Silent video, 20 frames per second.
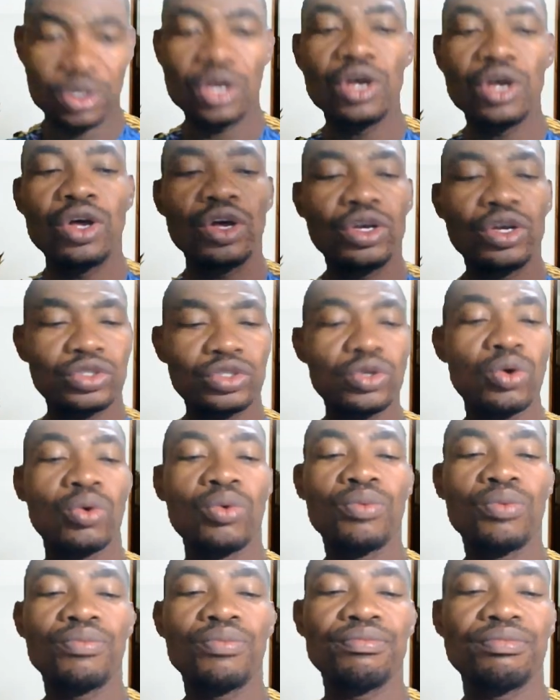So
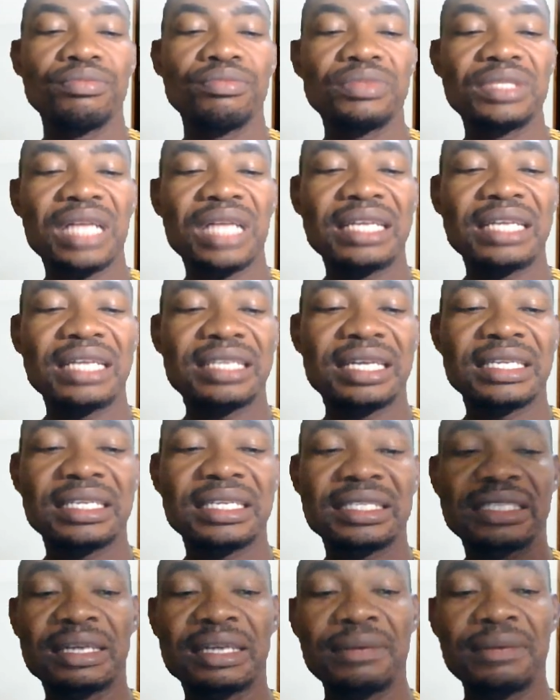that's an
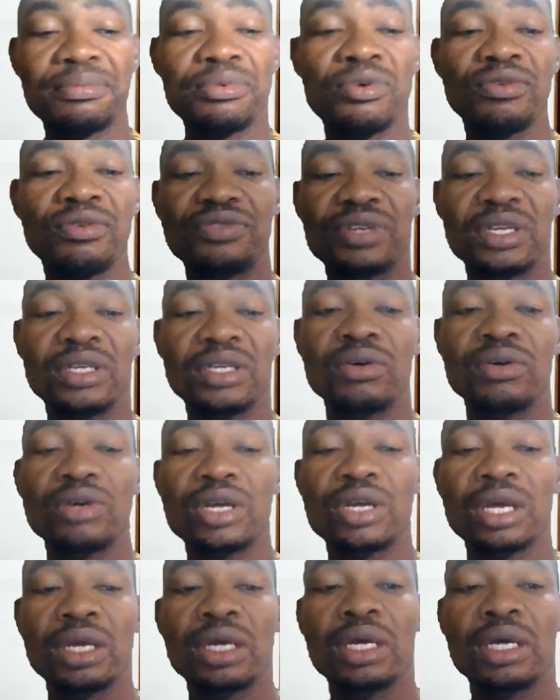example of saying, okay,
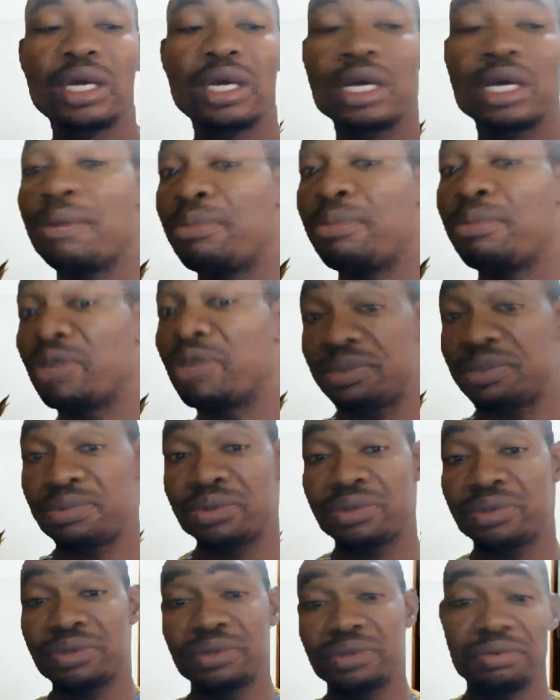multiple
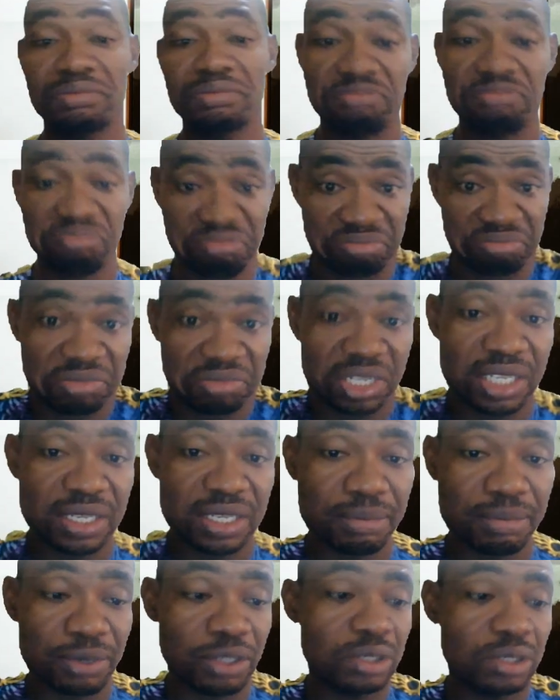listen, but
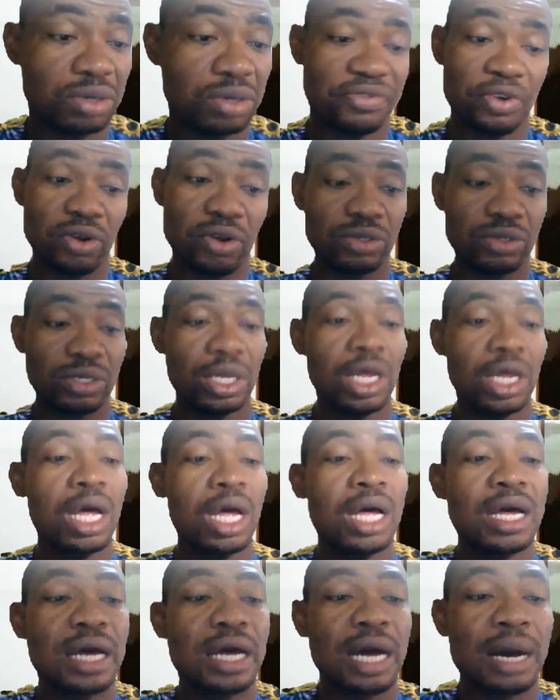of course,
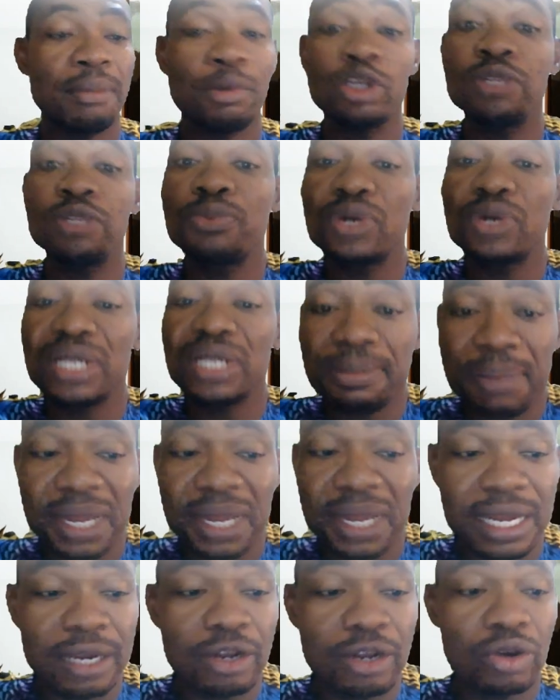multiple independent
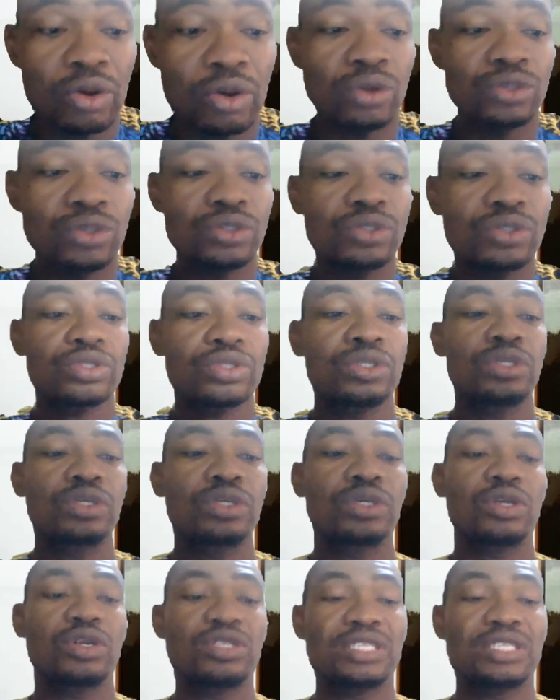clauses
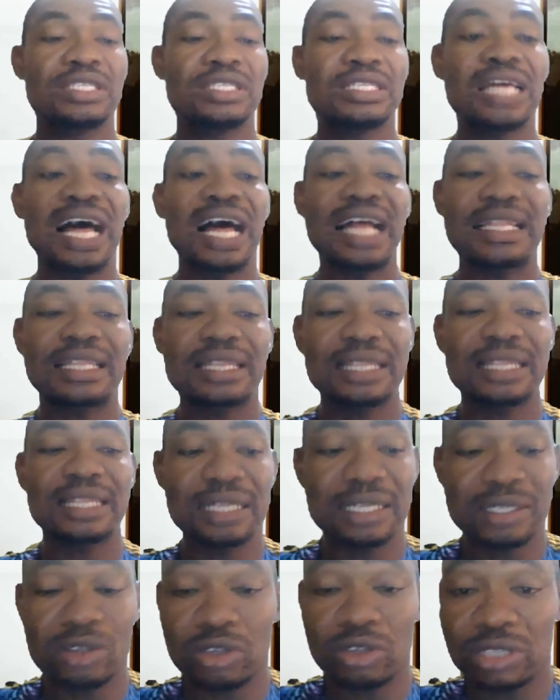it
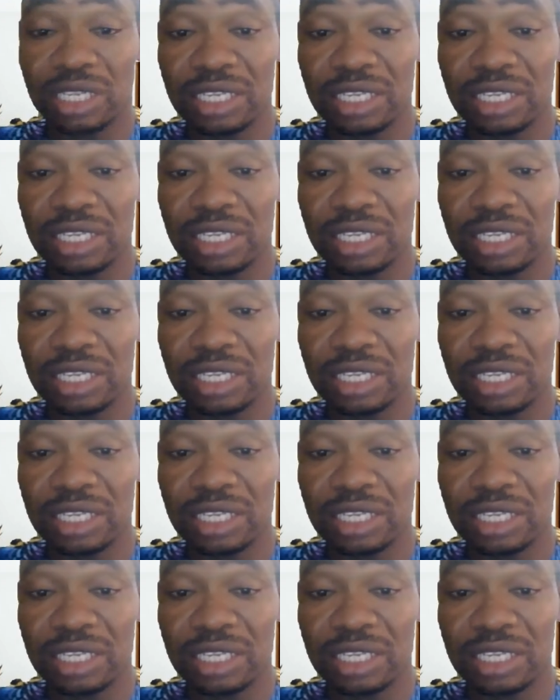contains